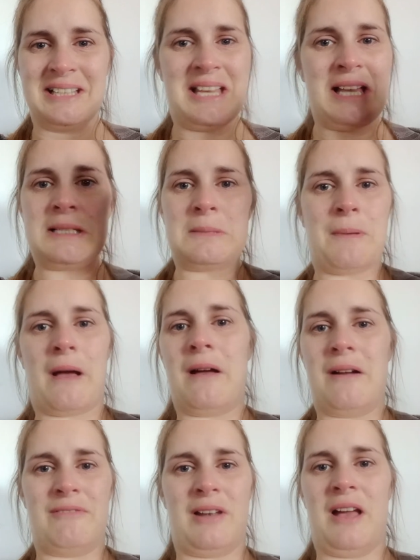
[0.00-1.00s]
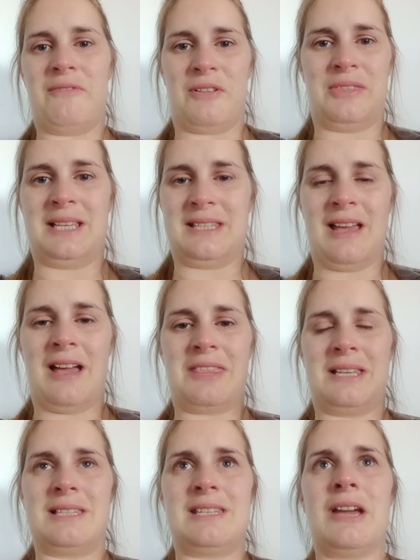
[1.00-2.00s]
It's part of life on this earth.
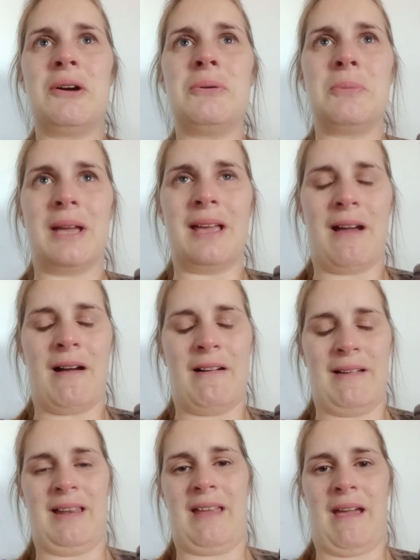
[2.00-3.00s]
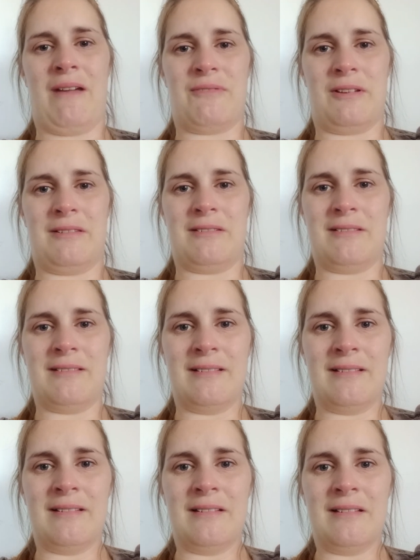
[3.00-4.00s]
Until we are in
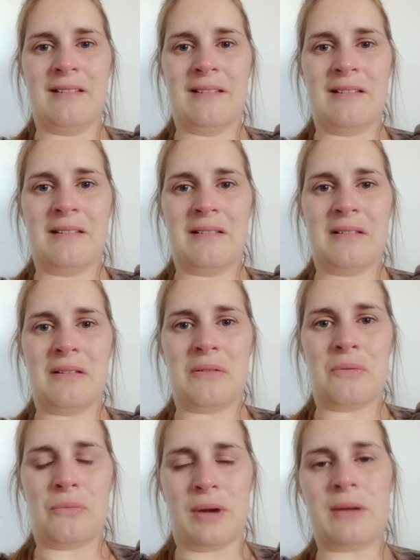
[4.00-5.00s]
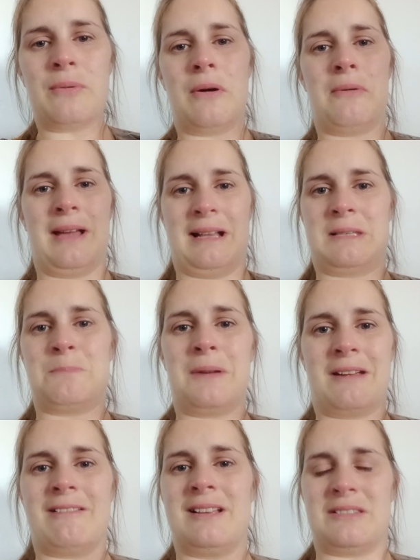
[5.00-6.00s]
heaven, we will
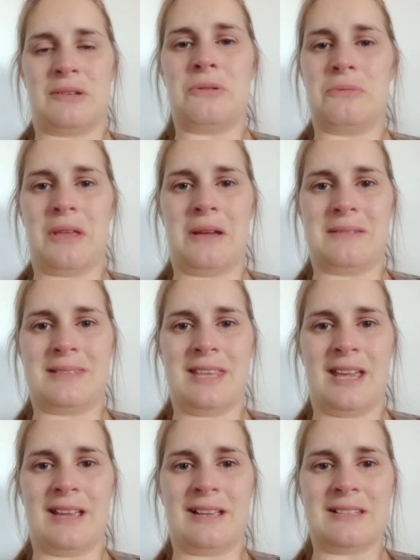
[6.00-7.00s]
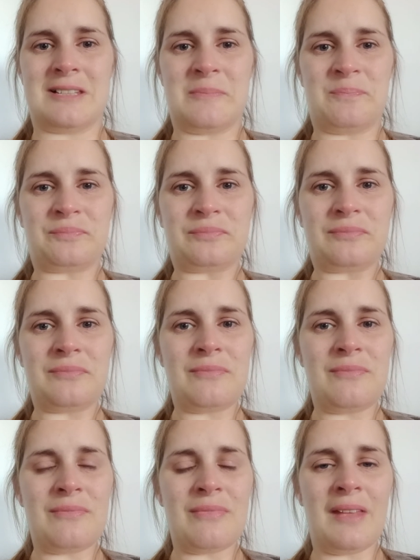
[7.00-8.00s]
experience all those things.
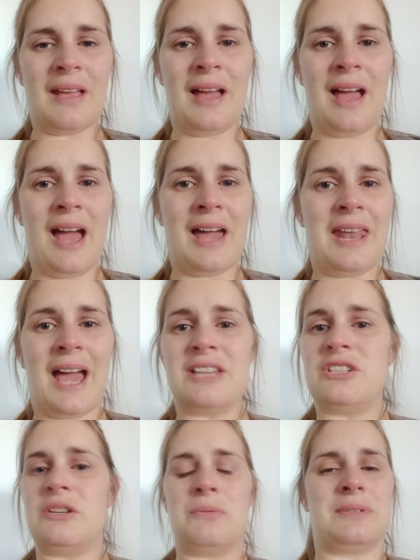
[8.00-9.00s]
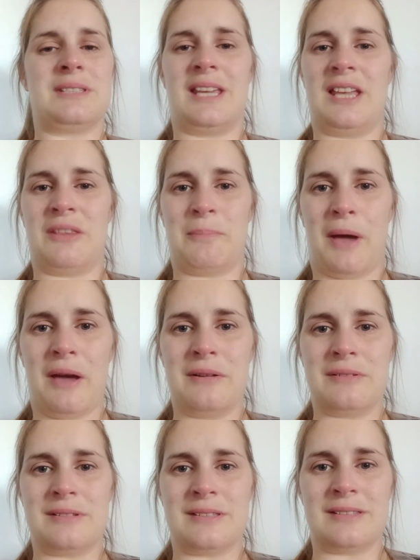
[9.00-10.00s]
And as you will see in the
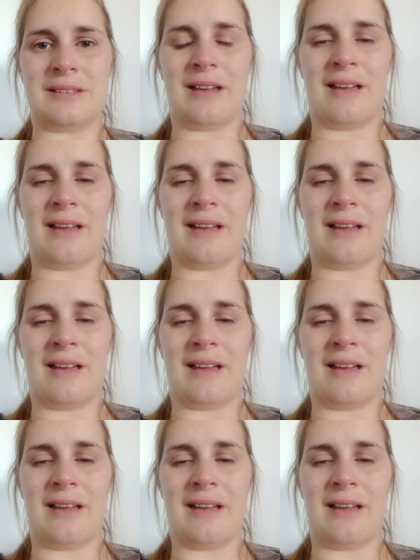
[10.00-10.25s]
post,